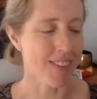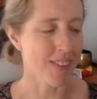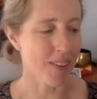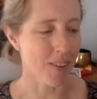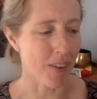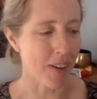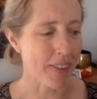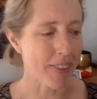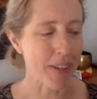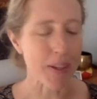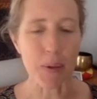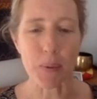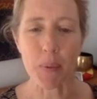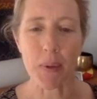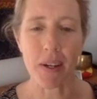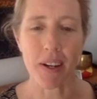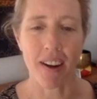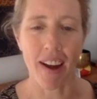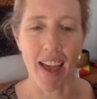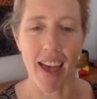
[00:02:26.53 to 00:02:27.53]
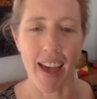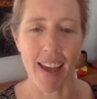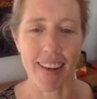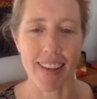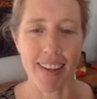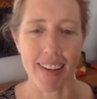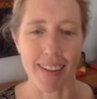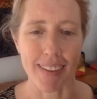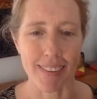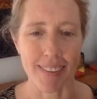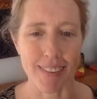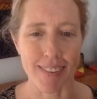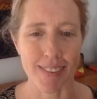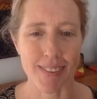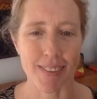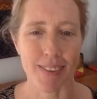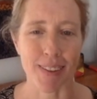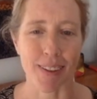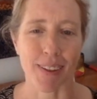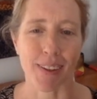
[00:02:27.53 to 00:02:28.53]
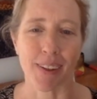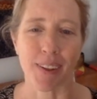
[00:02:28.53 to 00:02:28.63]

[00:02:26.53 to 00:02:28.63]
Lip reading: So I think we are adding just